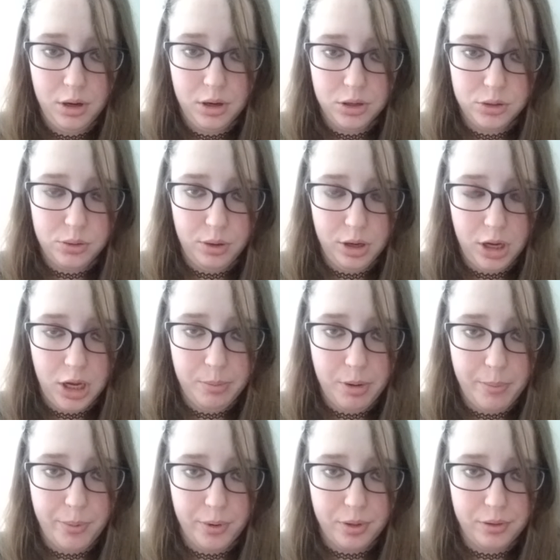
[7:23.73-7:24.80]
So I came
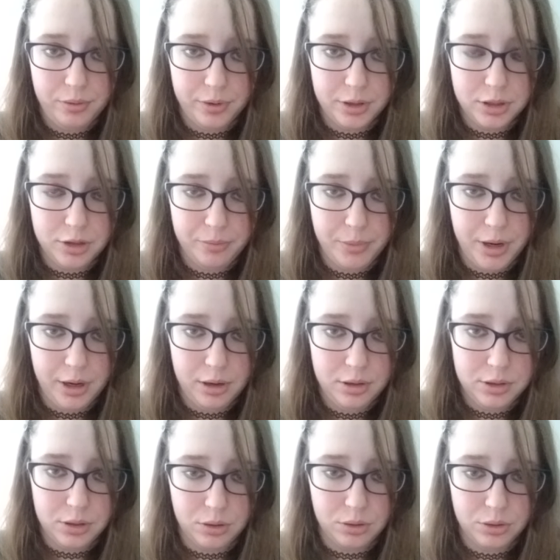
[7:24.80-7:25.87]
up with a list of my
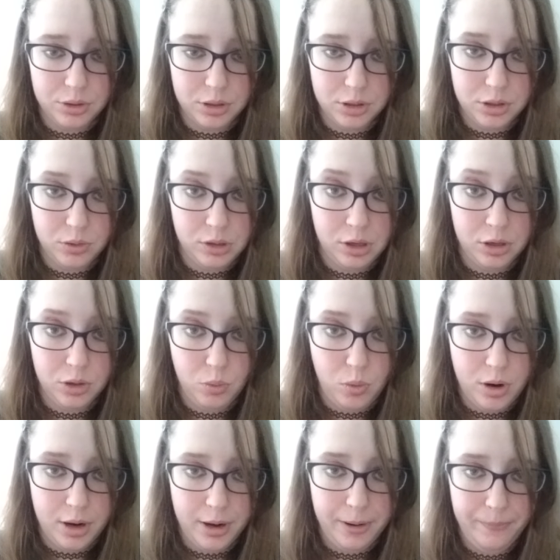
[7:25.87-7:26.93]
concerns as to into
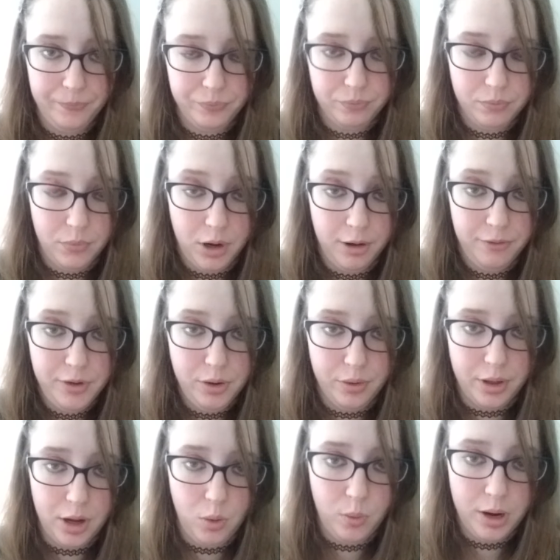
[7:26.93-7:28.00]
why I feel
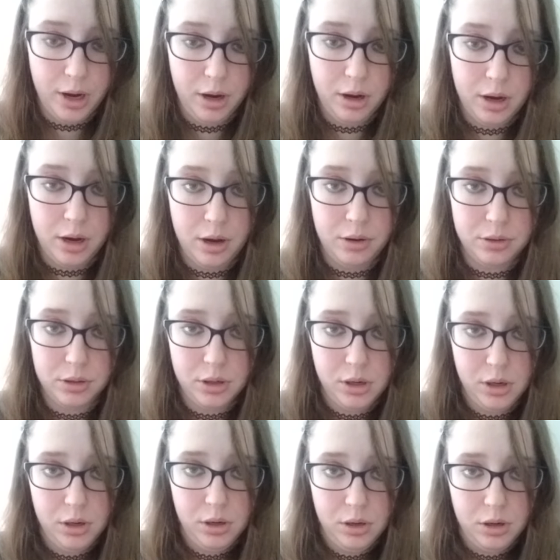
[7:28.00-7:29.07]
that way and
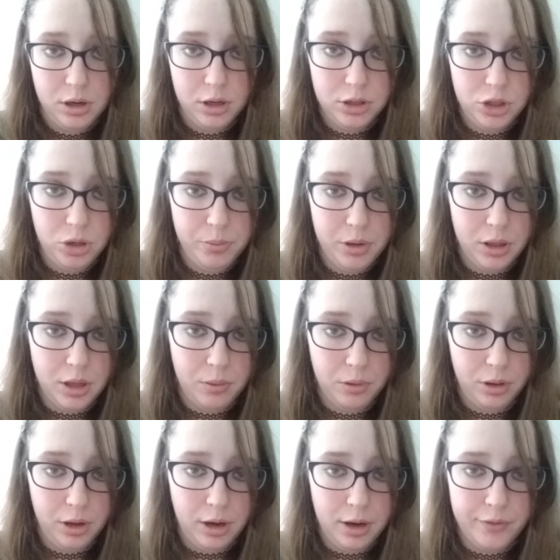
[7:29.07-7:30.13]
assuming they
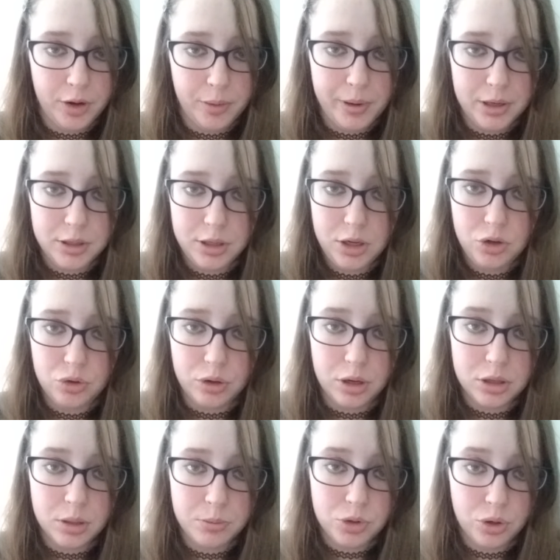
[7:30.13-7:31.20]
really have your best
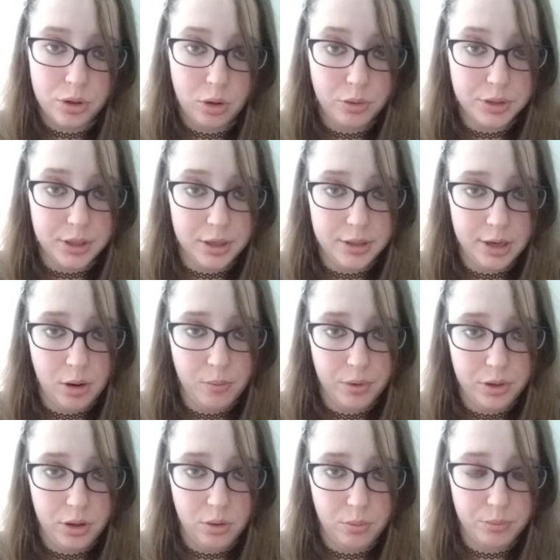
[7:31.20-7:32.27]
interest, I'm sure they'll sit down
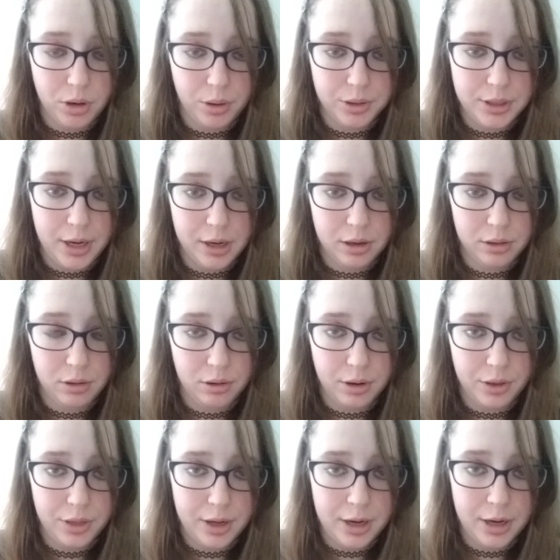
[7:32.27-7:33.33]
with you and probably take a look
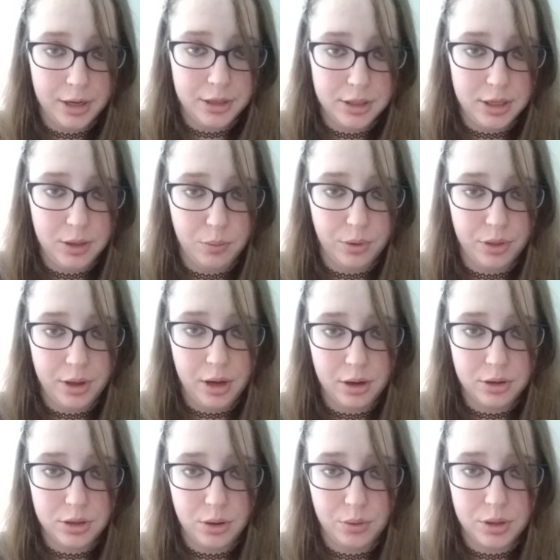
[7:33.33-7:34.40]
at that and see what they
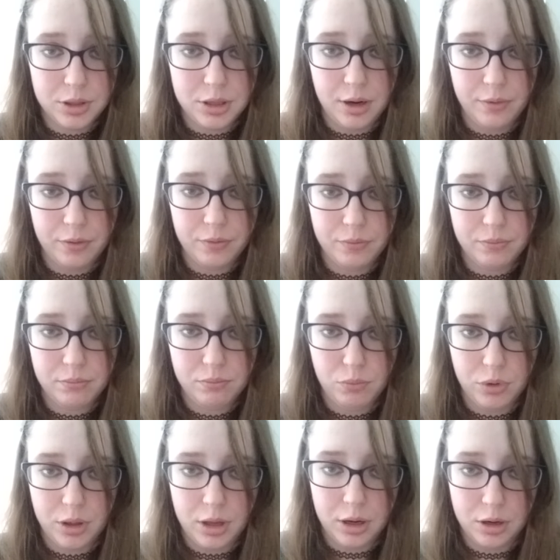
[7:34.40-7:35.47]
can do to see if,
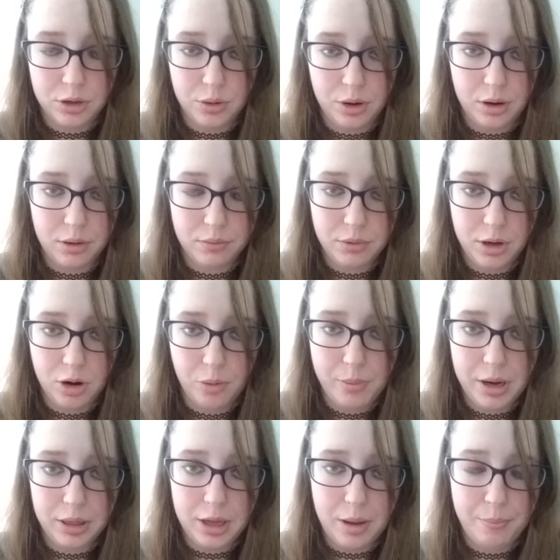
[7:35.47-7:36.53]
what they can do to, you know,
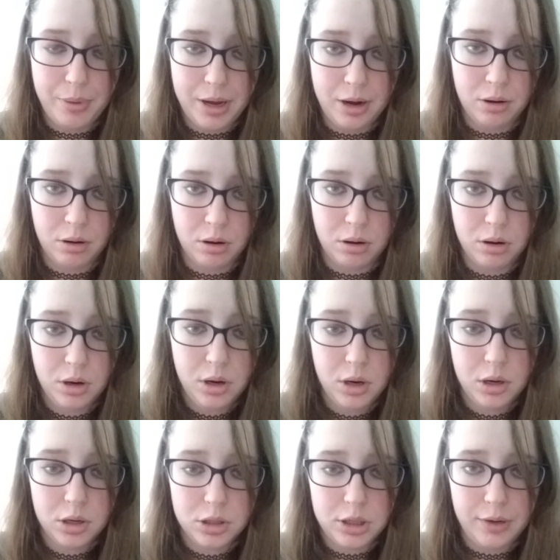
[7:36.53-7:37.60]
make that better,
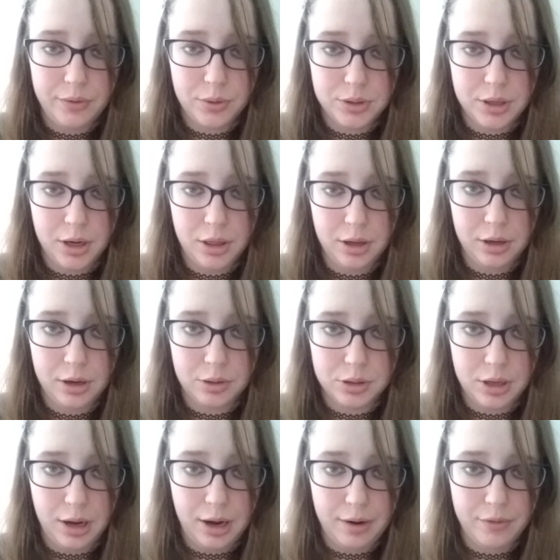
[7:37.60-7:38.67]
see if there's anything else
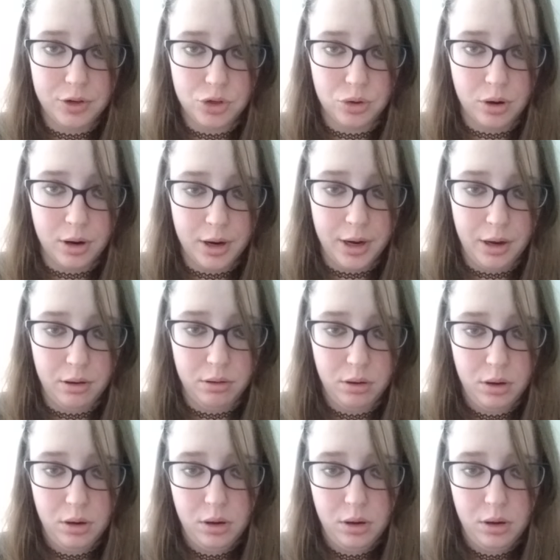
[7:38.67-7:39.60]
they haven't tried.